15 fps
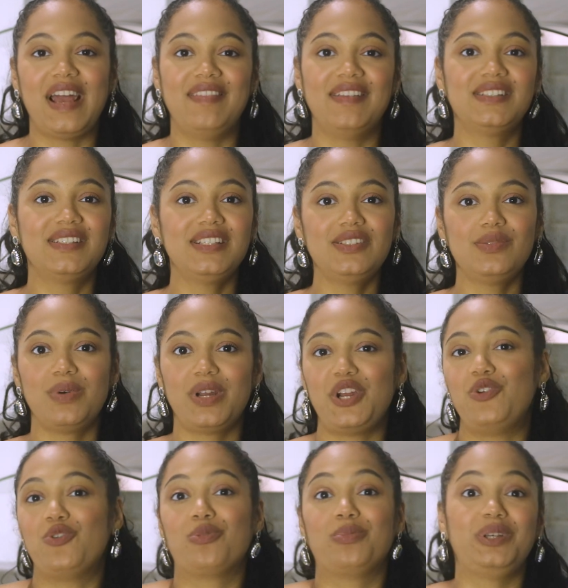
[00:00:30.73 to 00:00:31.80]
and this is what I
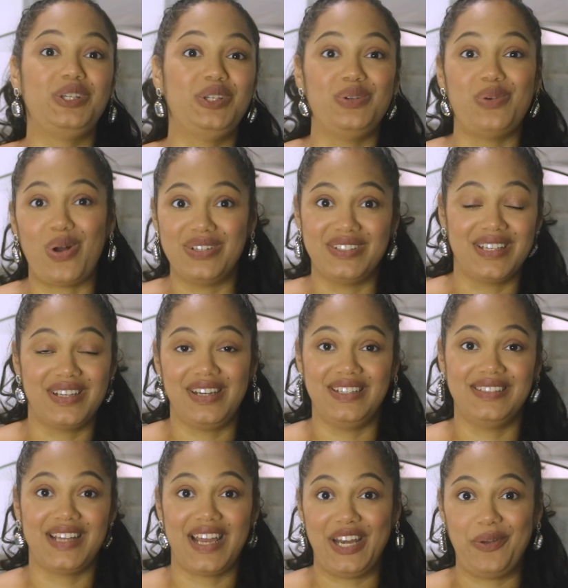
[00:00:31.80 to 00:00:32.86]
normally do on
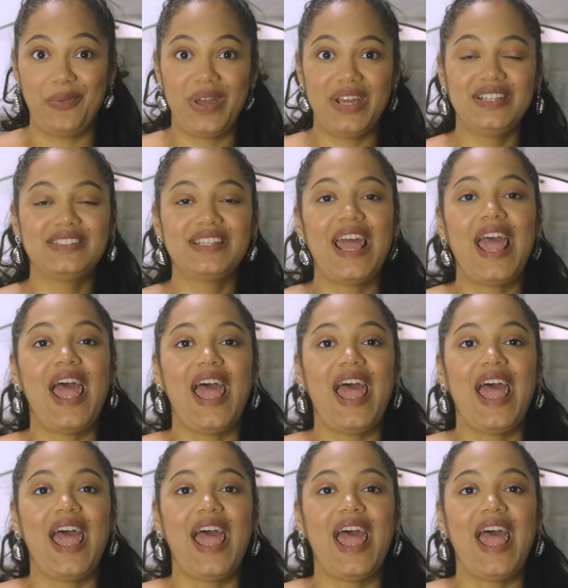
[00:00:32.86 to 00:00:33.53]
Sundays anyways.